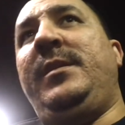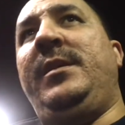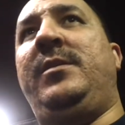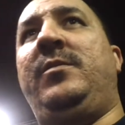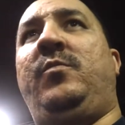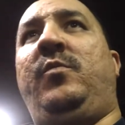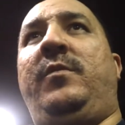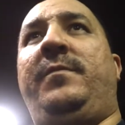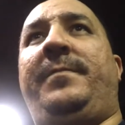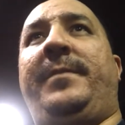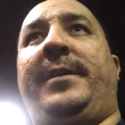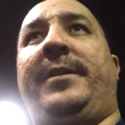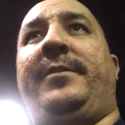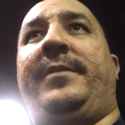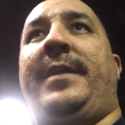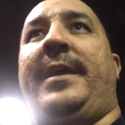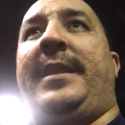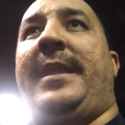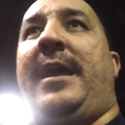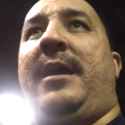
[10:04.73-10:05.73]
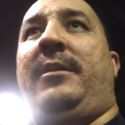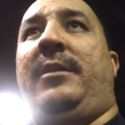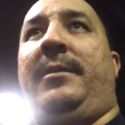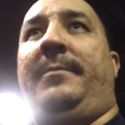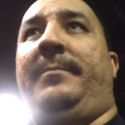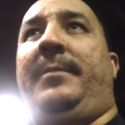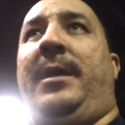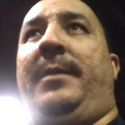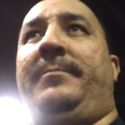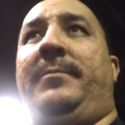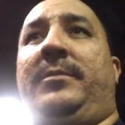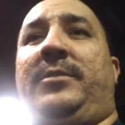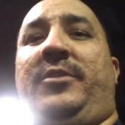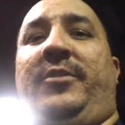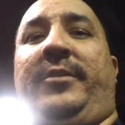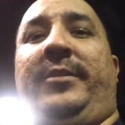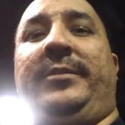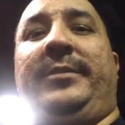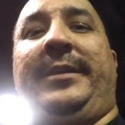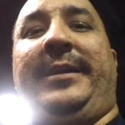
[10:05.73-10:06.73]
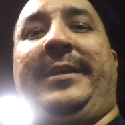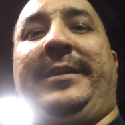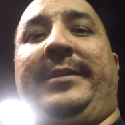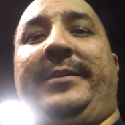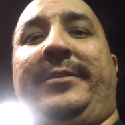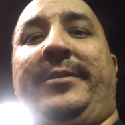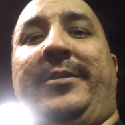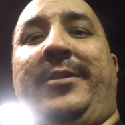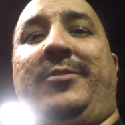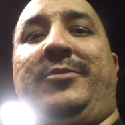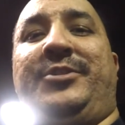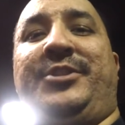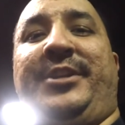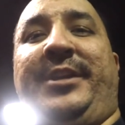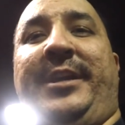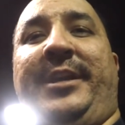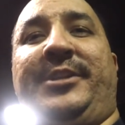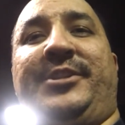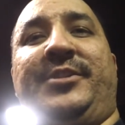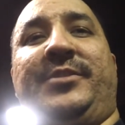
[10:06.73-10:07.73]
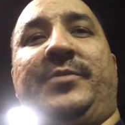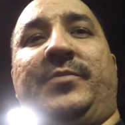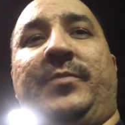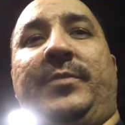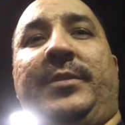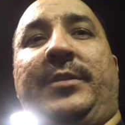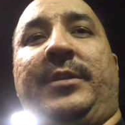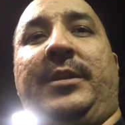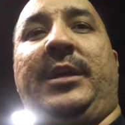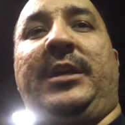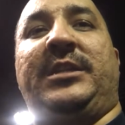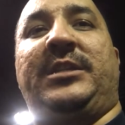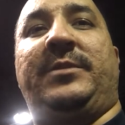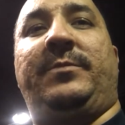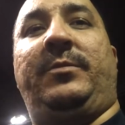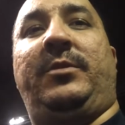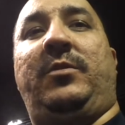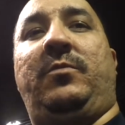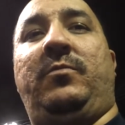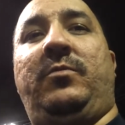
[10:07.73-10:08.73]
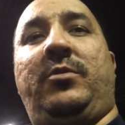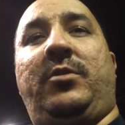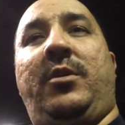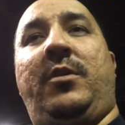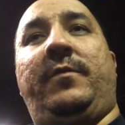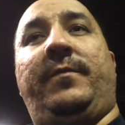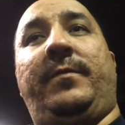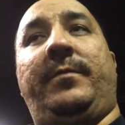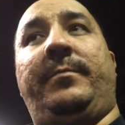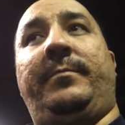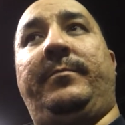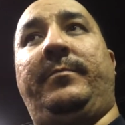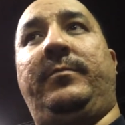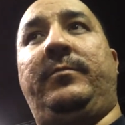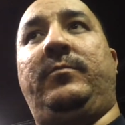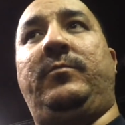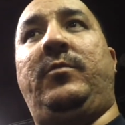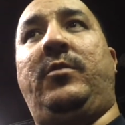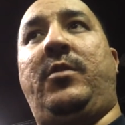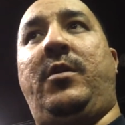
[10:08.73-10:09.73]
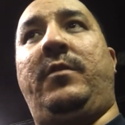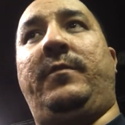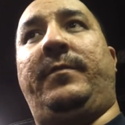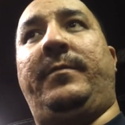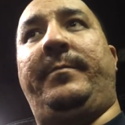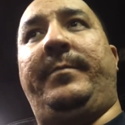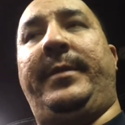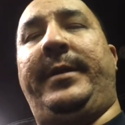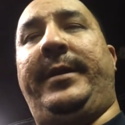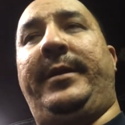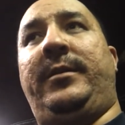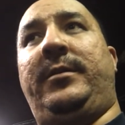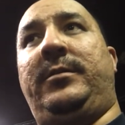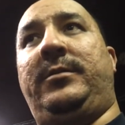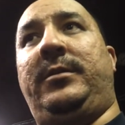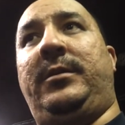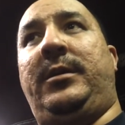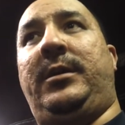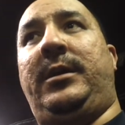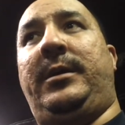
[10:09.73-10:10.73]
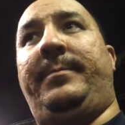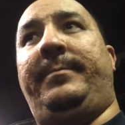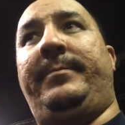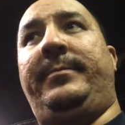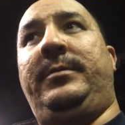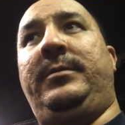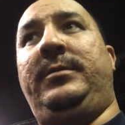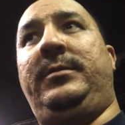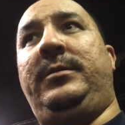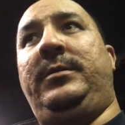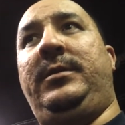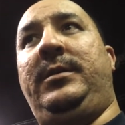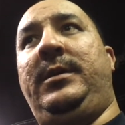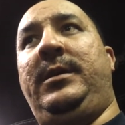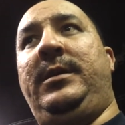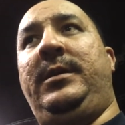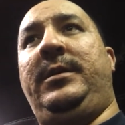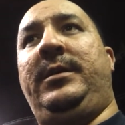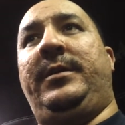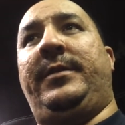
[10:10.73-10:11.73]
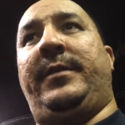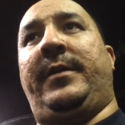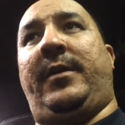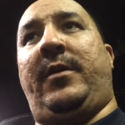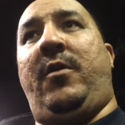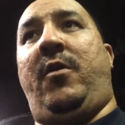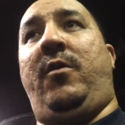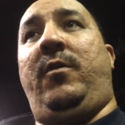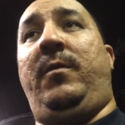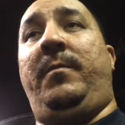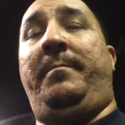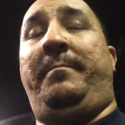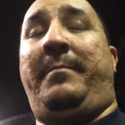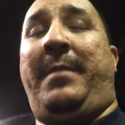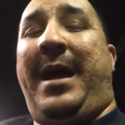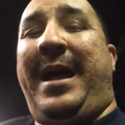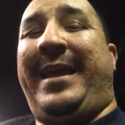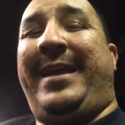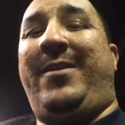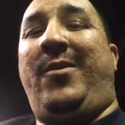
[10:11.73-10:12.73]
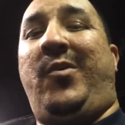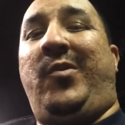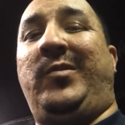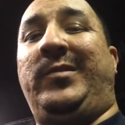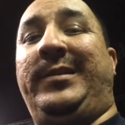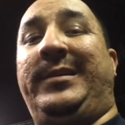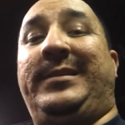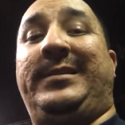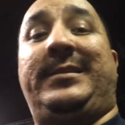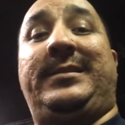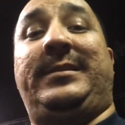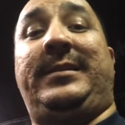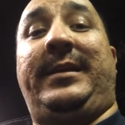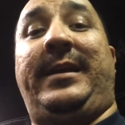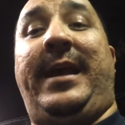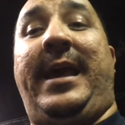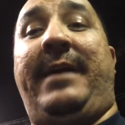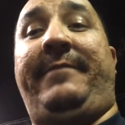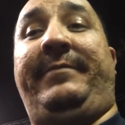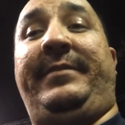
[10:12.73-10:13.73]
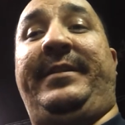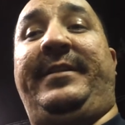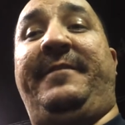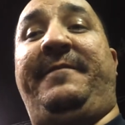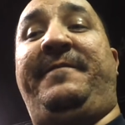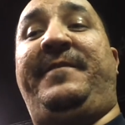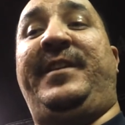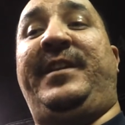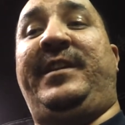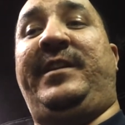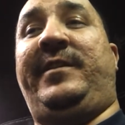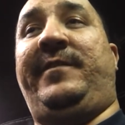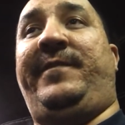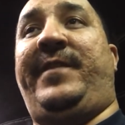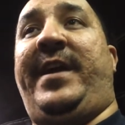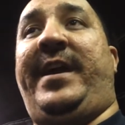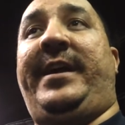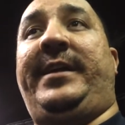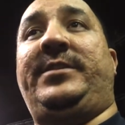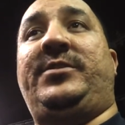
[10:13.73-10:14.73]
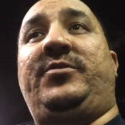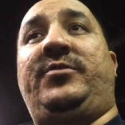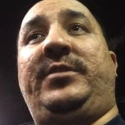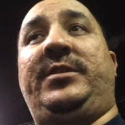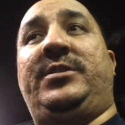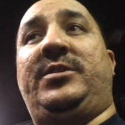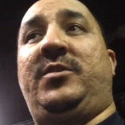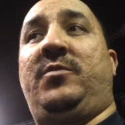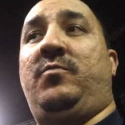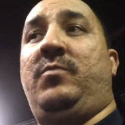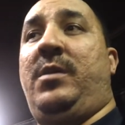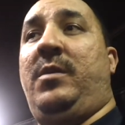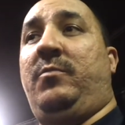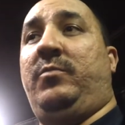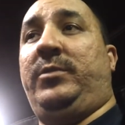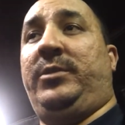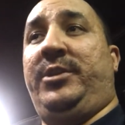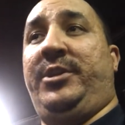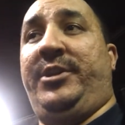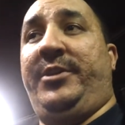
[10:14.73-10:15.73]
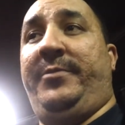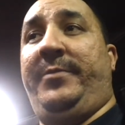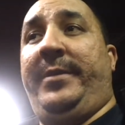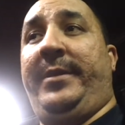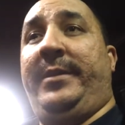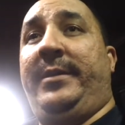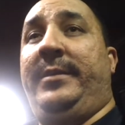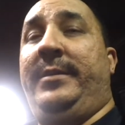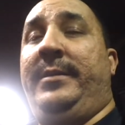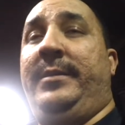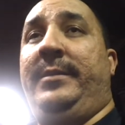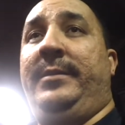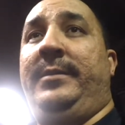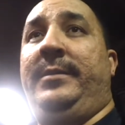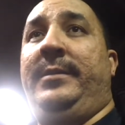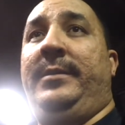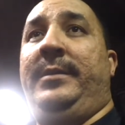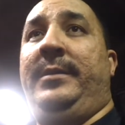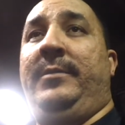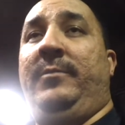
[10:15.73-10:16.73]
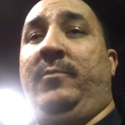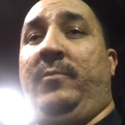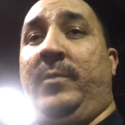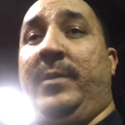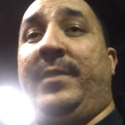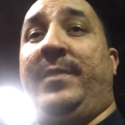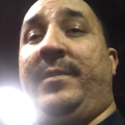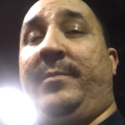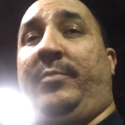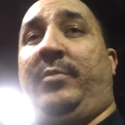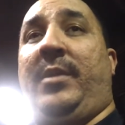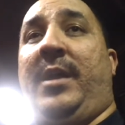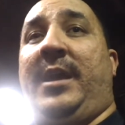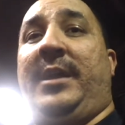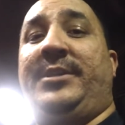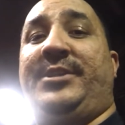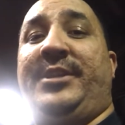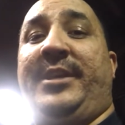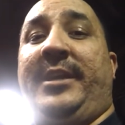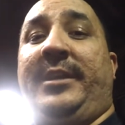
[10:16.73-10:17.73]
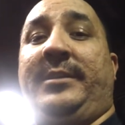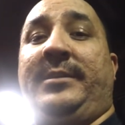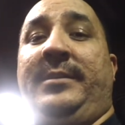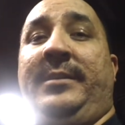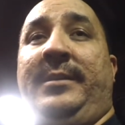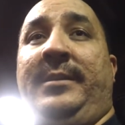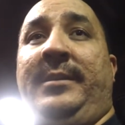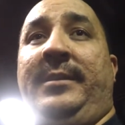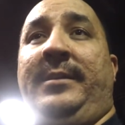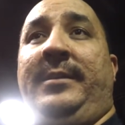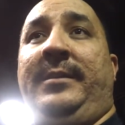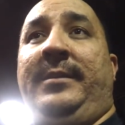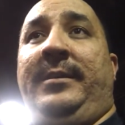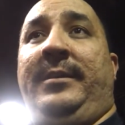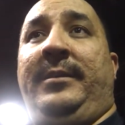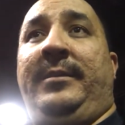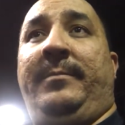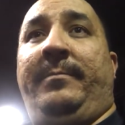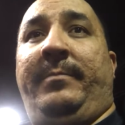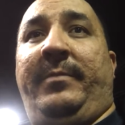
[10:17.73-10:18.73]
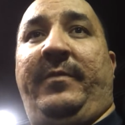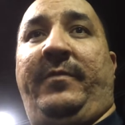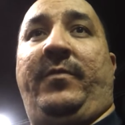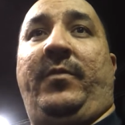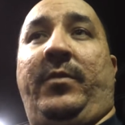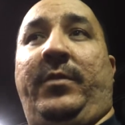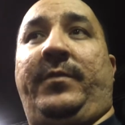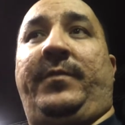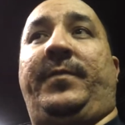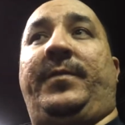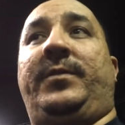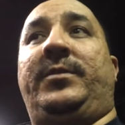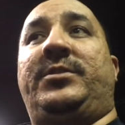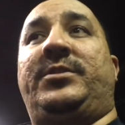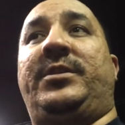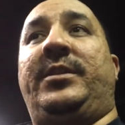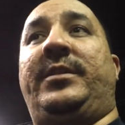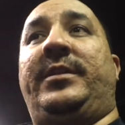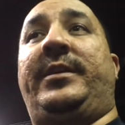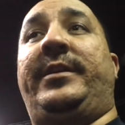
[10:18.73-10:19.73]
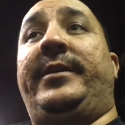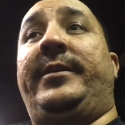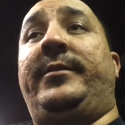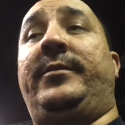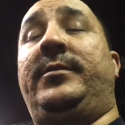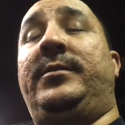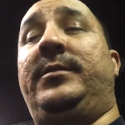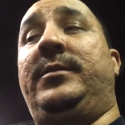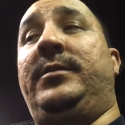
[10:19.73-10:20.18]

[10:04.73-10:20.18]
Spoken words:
We'll figure that out. I'm currently in negotiations with the customer, and we'll go from there. My goal is to have a definitive answer as to what we're doing with the project before the first of the year.